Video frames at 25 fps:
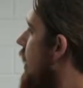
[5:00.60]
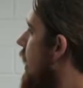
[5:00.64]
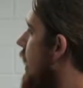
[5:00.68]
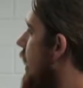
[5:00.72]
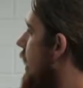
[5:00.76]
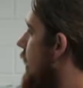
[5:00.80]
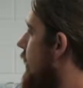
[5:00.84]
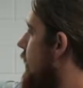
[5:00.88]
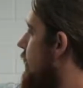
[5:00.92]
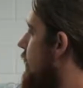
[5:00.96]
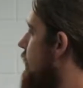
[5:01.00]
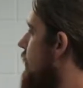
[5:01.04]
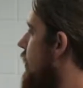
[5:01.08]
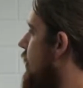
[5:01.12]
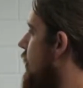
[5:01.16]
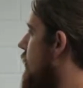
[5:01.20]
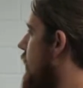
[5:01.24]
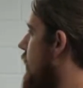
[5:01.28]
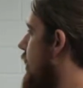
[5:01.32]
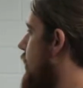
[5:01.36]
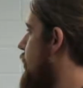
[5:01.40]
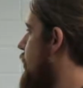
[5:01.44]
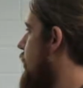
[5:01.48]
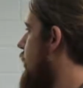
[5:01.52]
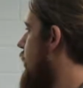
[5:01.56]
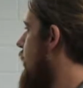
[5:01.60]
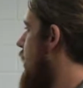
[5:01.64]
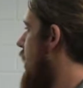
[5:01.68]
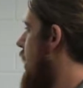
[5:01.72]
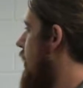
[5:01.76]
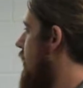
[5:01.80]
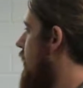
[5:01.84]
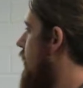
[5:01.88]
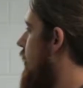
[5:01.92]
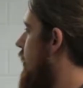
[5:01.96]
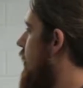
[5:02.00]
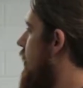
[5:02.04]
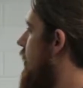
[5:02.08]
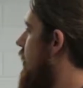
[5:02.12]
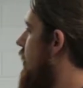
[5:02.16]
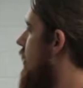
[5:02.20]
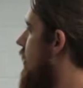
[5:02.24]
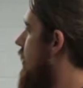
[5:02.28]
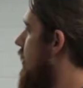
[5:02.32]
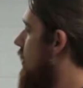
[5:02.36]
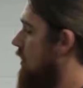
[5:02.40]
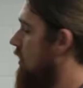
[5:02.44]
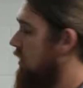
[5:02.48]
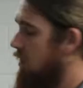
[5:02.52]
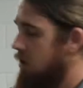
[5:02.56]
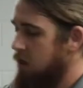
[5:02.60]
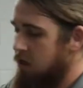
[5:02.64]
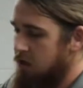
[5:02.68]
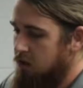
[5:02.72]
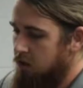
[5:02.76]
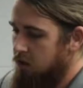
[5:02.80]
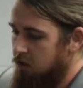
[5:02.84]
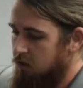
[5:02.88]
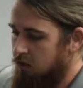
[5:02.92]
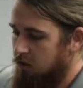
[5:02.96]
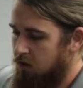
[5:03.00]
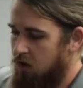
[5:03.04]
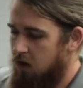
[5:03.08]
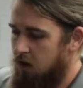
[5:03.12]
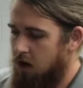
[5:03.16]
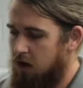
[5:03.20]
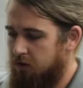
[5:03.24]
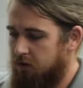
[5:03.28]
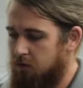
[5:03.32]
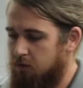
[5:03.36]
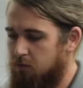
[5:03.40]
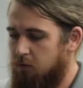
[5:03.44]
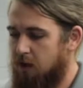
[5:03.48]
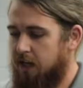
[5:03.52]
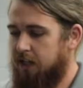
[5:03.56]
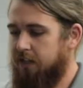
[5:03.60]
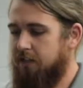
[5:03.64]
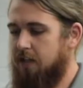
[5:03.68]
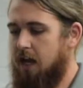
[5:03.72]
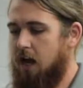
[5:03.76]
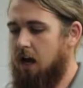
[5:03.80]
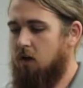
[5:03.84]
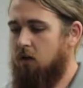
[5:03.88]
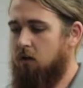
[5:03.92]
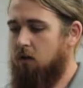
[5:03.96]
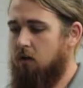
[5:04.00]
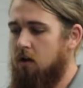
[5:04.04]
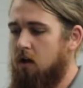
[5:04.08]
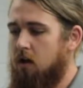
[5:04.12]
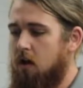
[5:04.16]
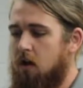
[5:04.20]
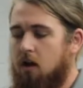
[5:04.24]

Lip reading: and consideration. And the author breaks down